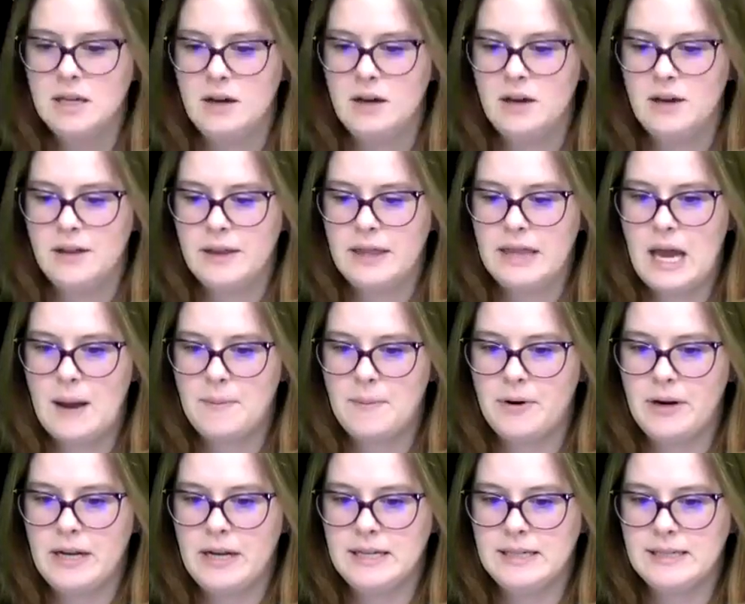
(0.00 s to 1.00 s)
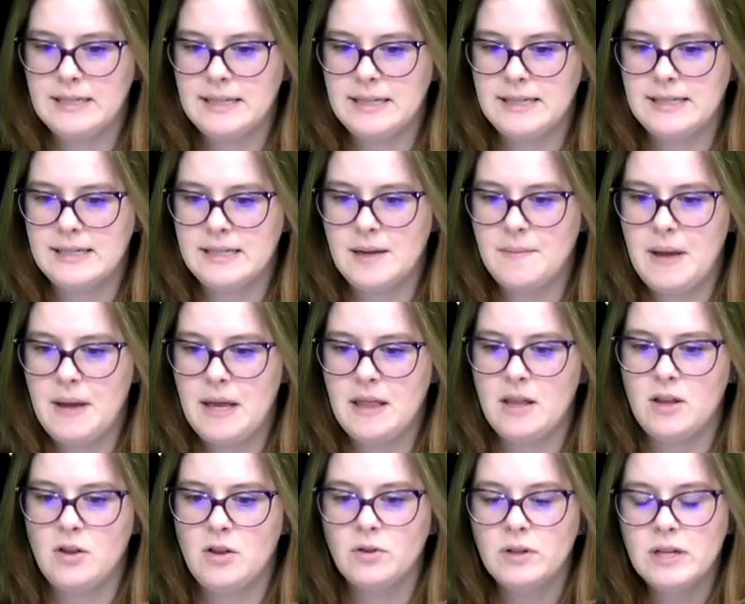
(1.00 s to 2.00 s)
with the operating system. And
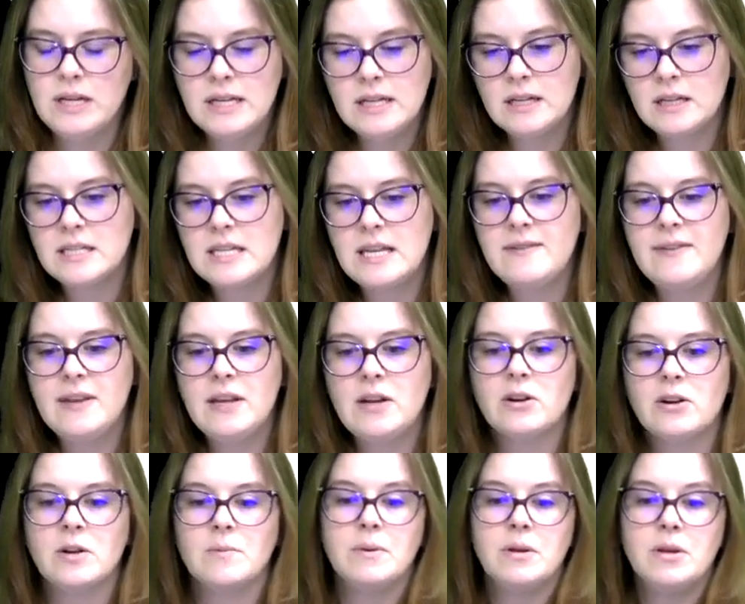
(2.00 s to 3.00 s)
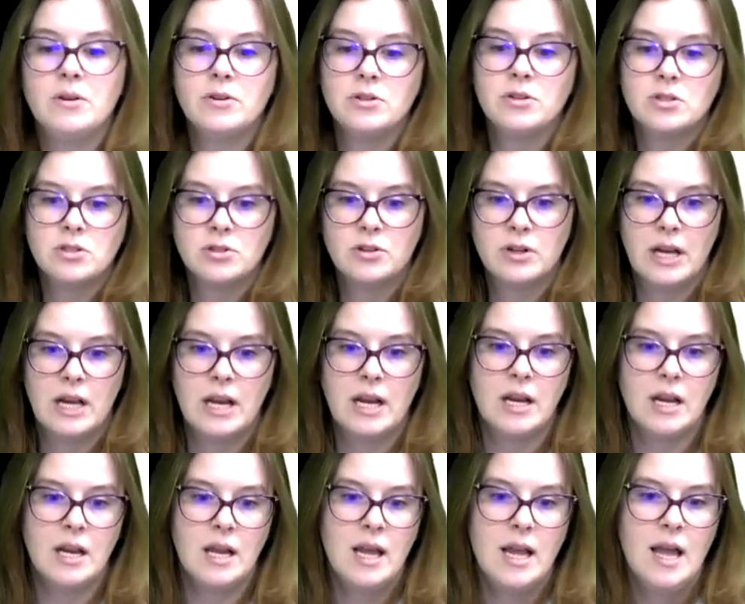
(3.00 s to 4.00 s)
then you'll need a TV or computer
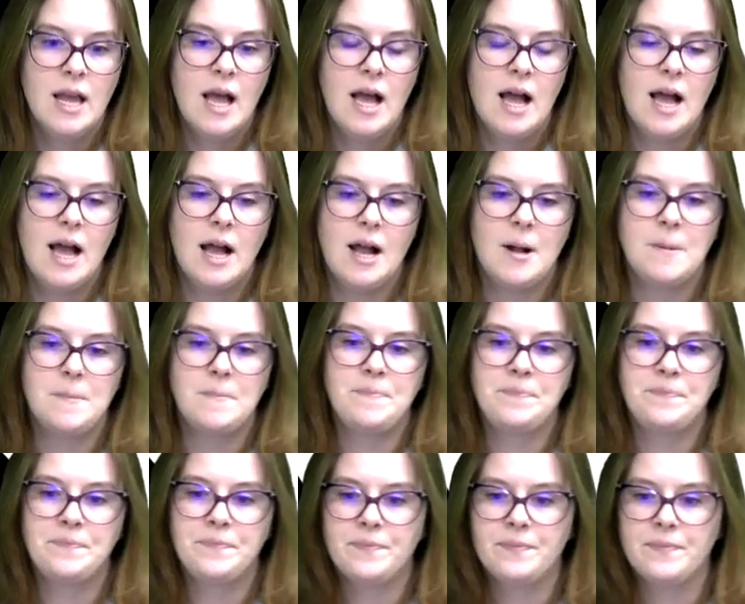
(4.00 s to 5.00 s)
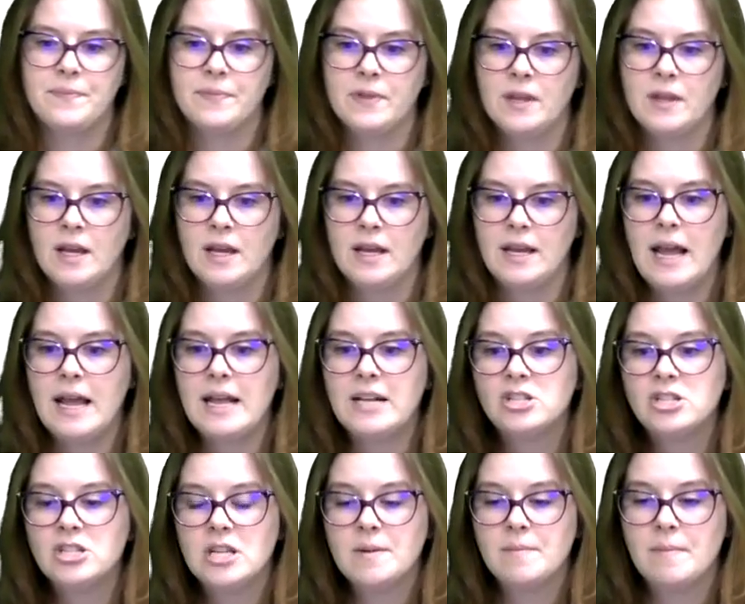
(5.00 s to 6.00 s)
screen, an
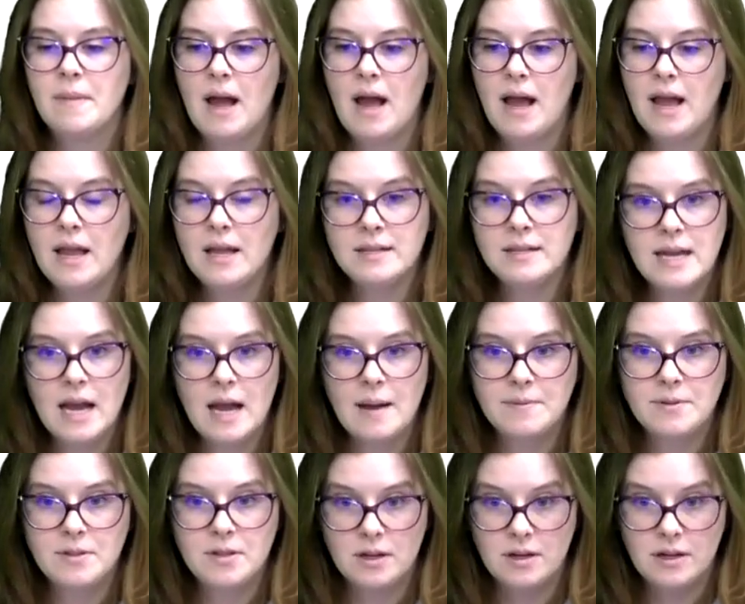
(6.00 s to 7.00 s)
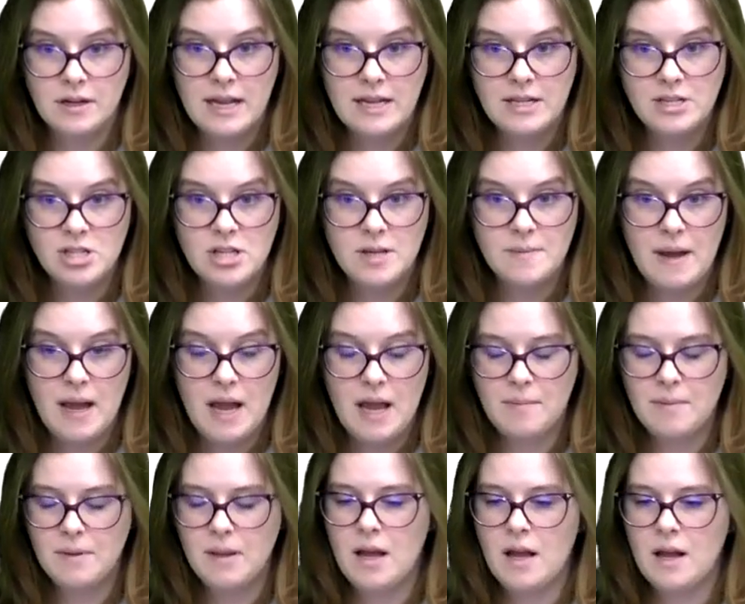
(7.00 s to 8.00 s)
HDMI adapter or an HDMI
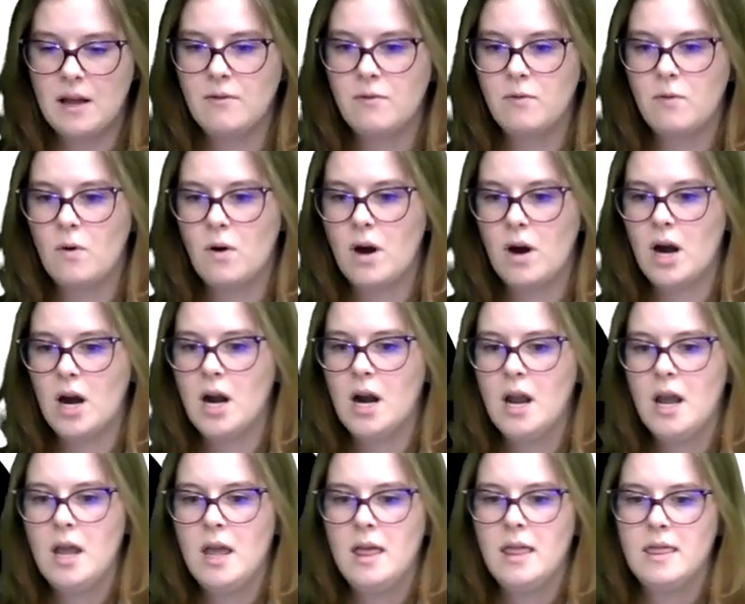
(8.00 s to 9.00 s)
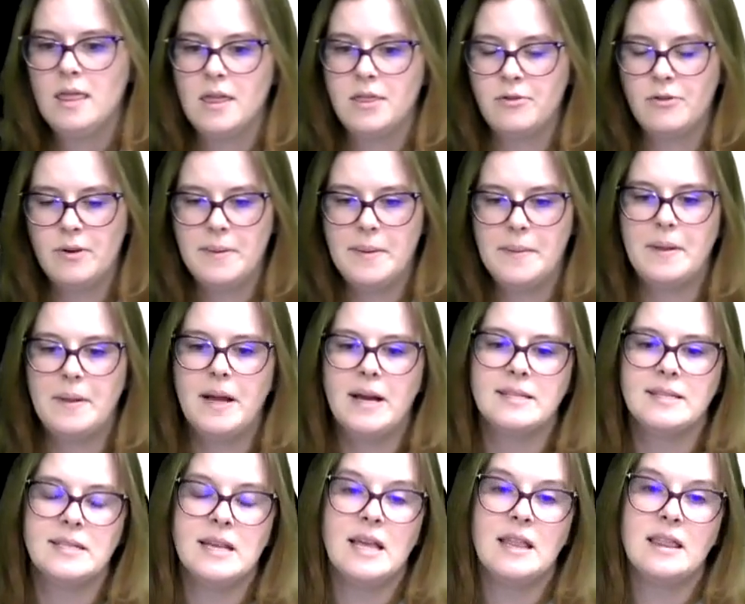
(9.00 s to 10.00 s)
plug for the 3B
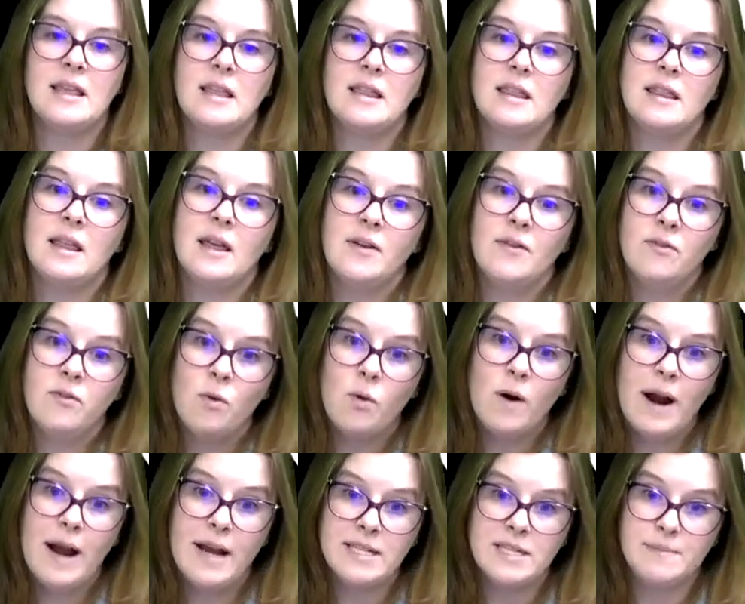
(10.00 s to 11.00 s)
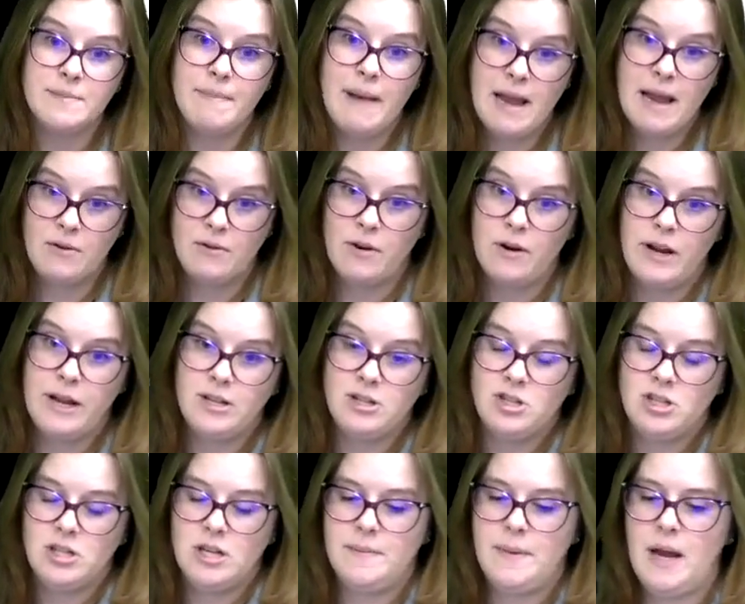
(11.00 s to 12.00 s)
Plus, and then the 4 has micro
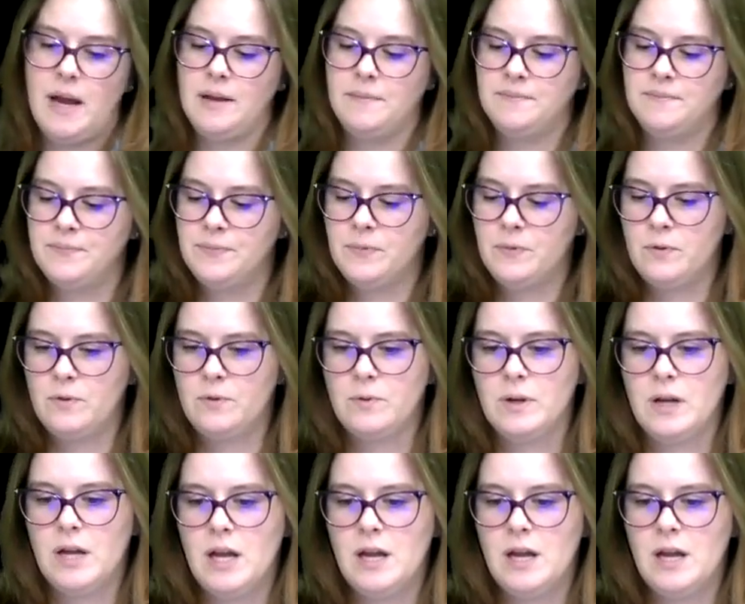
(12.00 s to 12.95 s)
HDMI. Okay.